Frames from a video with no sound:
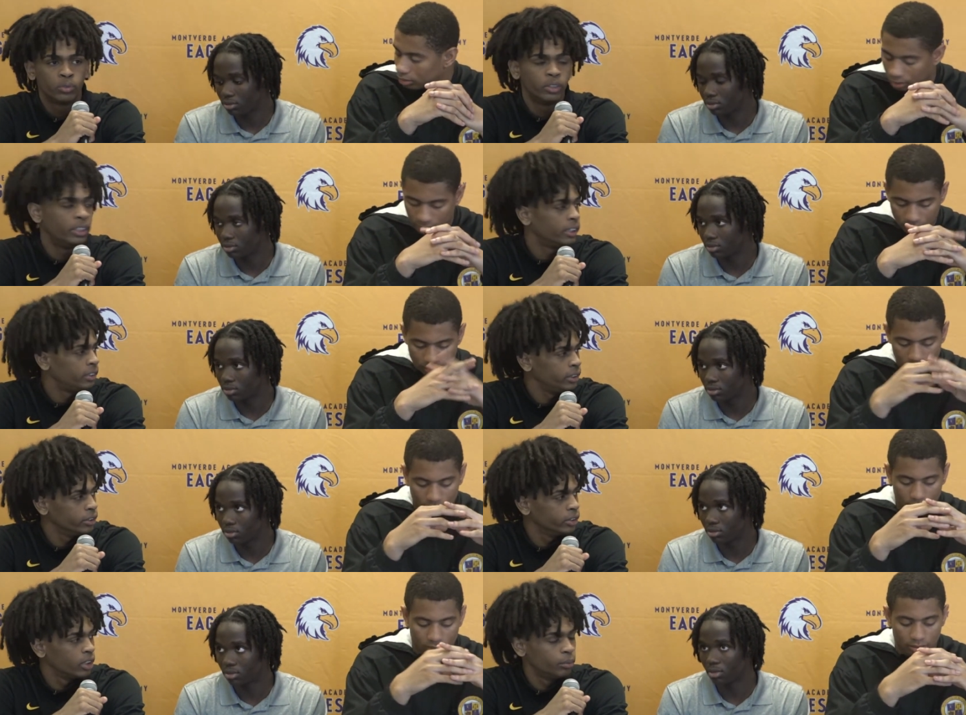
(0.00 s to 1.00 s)
Speaker 1: for the next
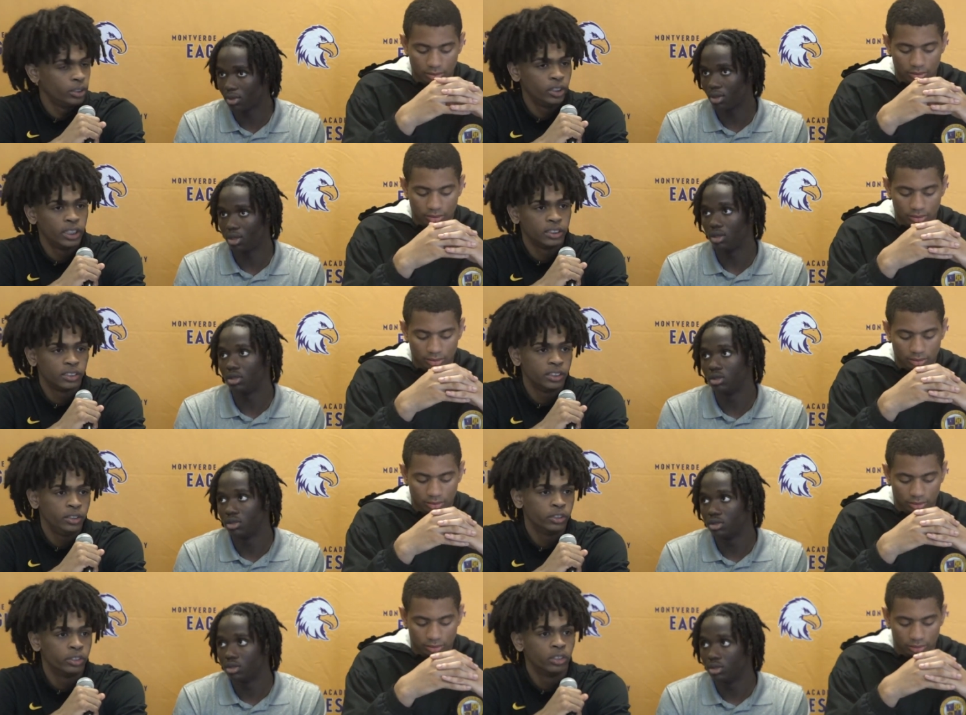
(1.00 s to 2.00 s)
year coming in as a
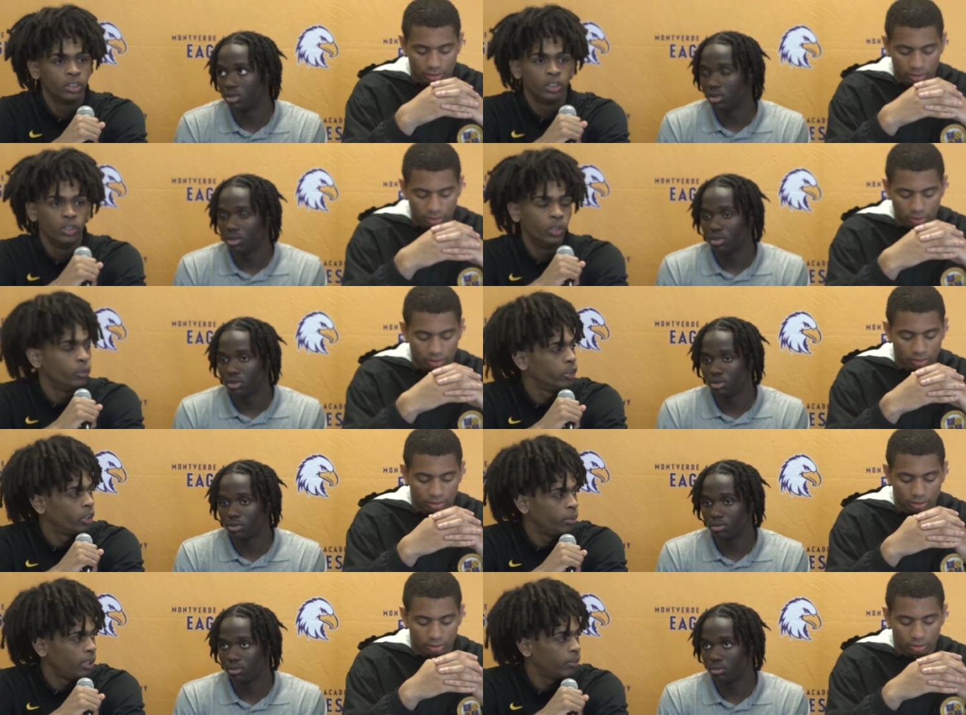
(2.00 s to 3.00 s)
senior, knowing you're
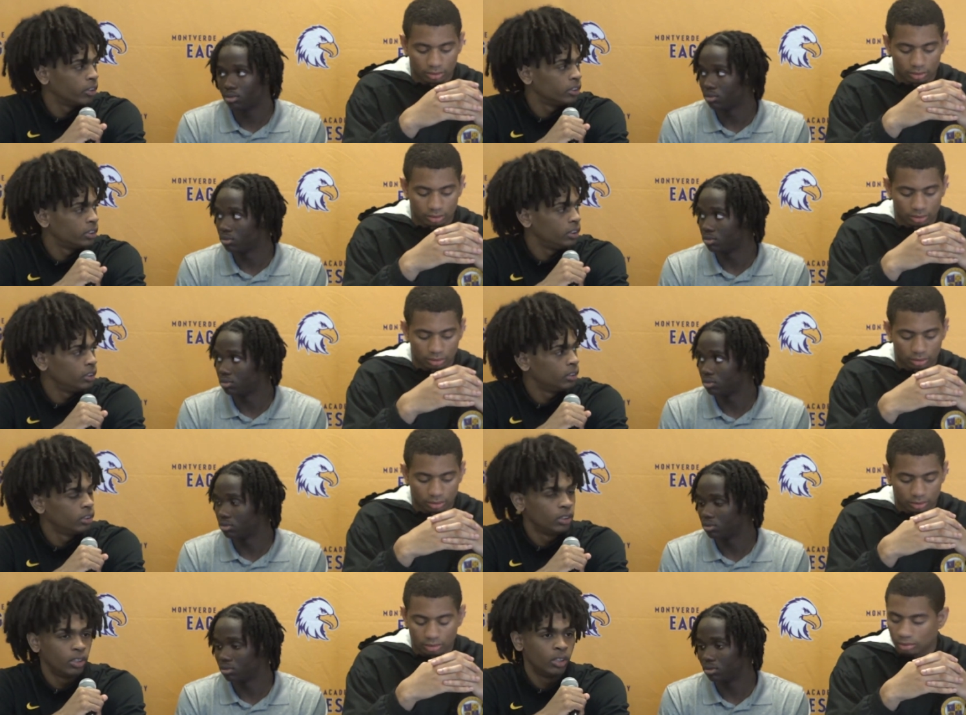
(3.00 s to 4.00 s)
going to play varsity?
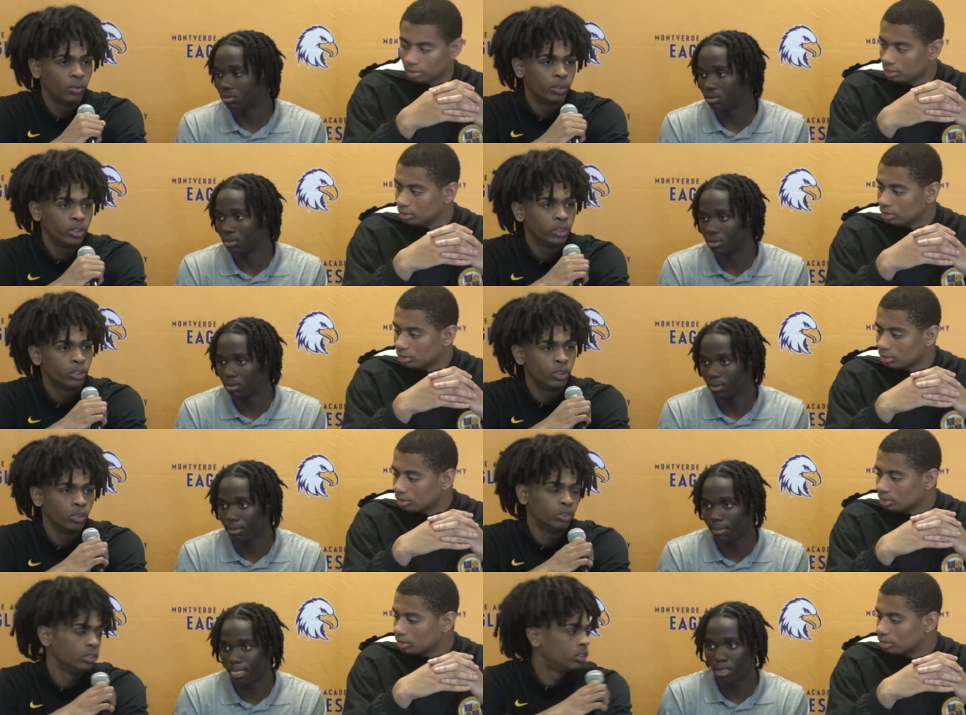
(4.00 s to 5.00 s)
Uh, what are your
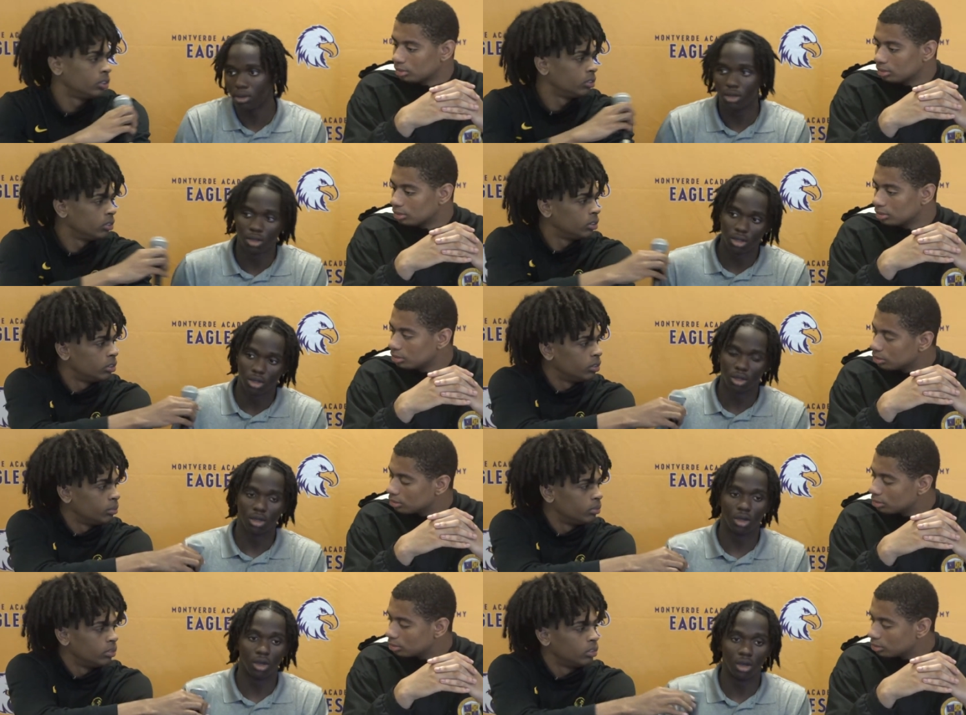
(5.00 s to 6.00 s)
goals?
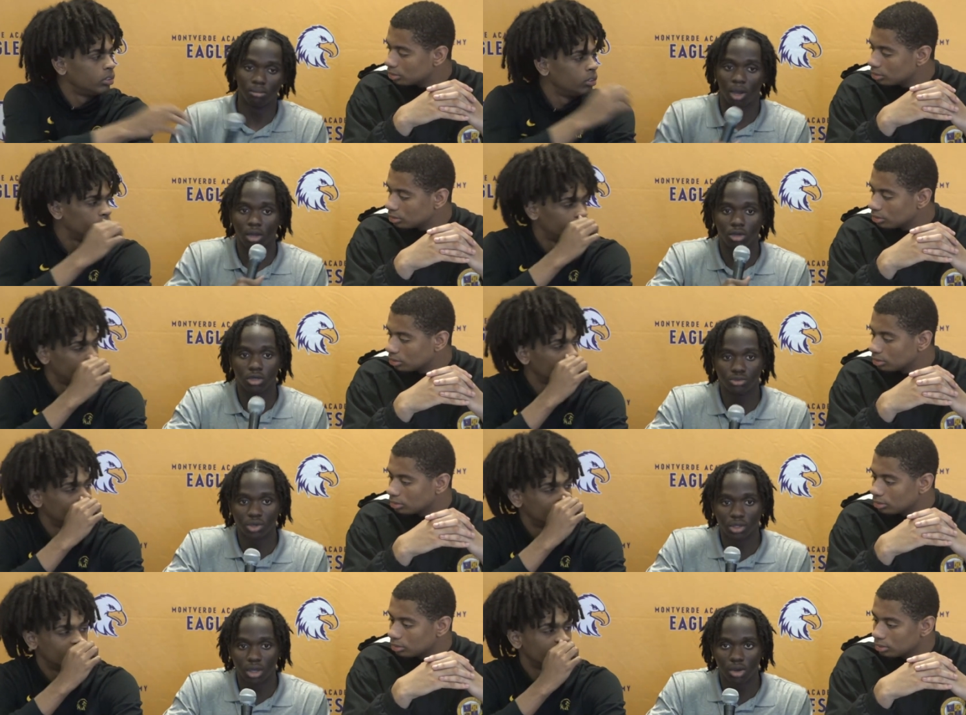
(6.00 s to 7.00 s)
Speaker 2: Um, my goals
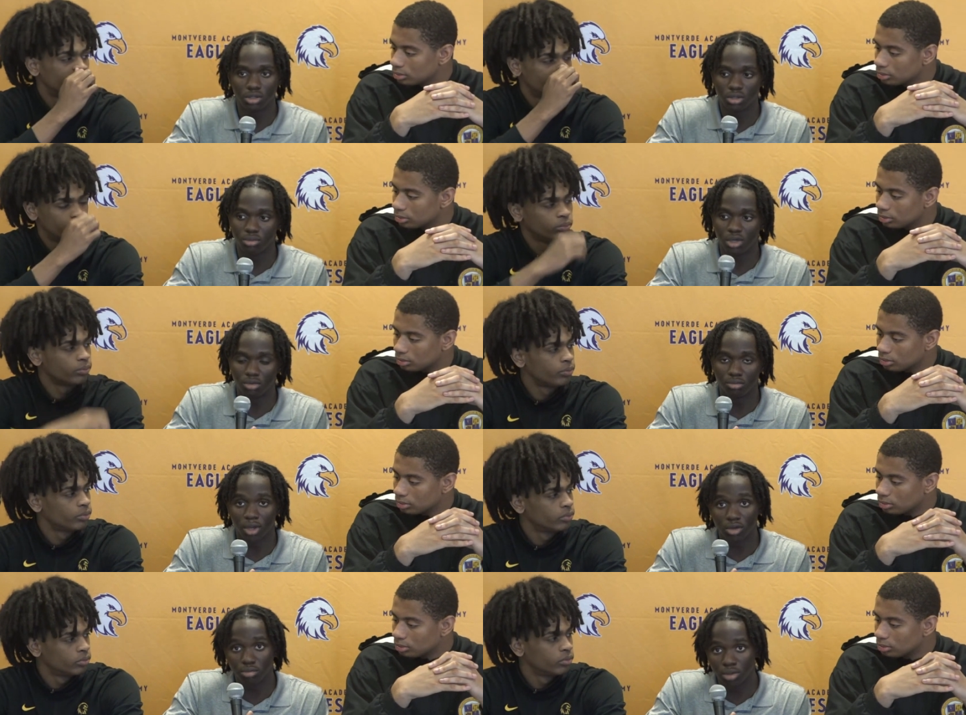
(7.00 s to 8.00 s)
right now is to become a
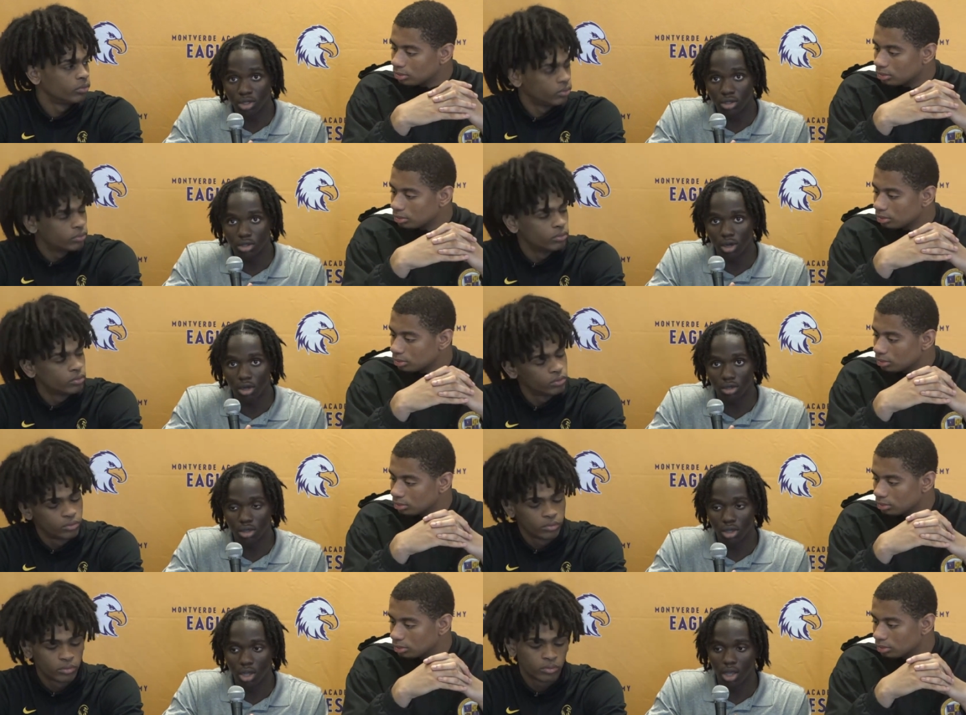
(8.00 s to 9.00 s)
better player
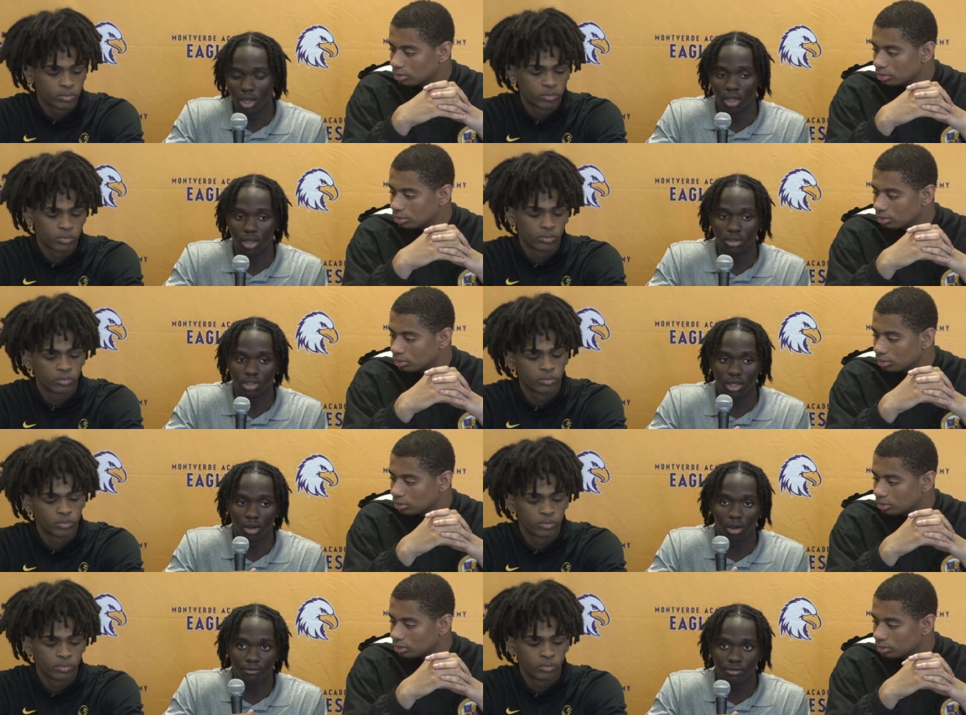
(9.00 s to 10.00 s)
and to get
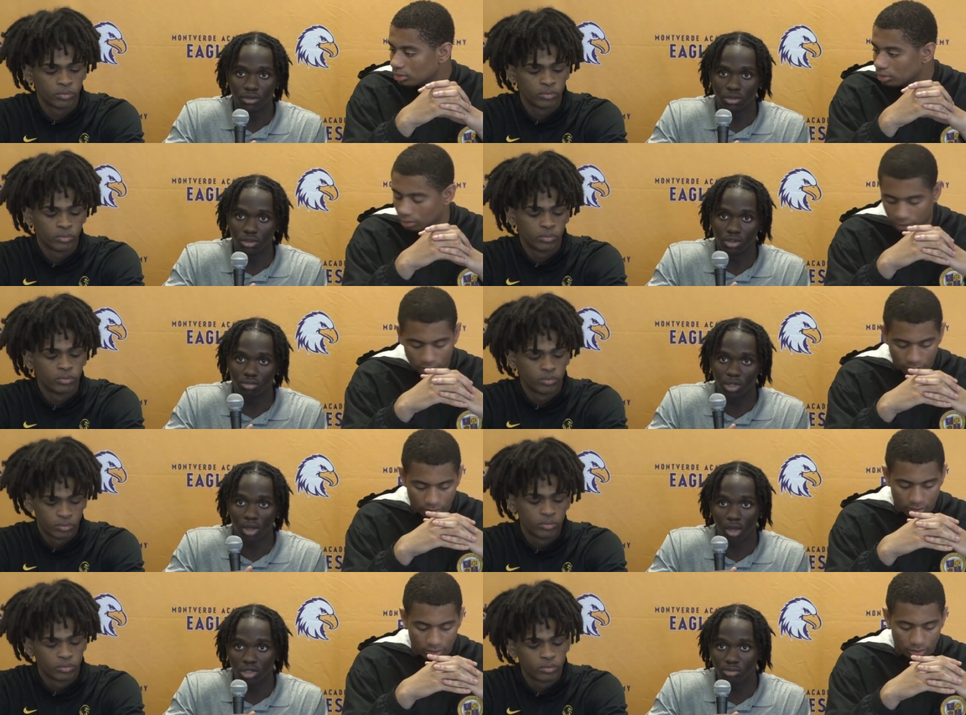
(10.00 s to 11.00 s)
offers or just play
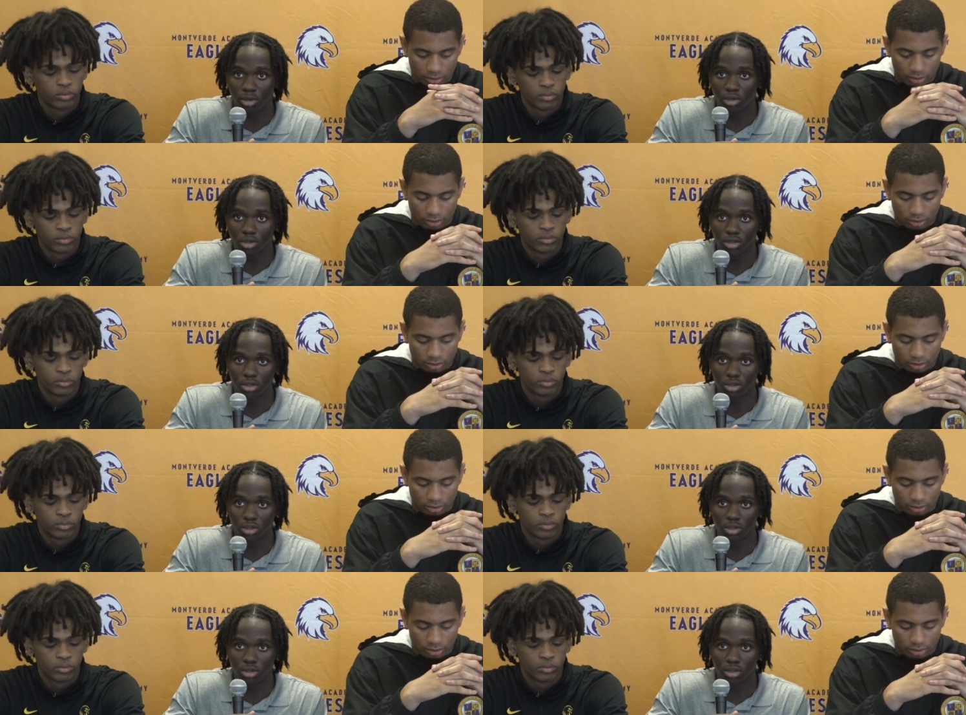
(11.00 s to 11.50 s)
college ball.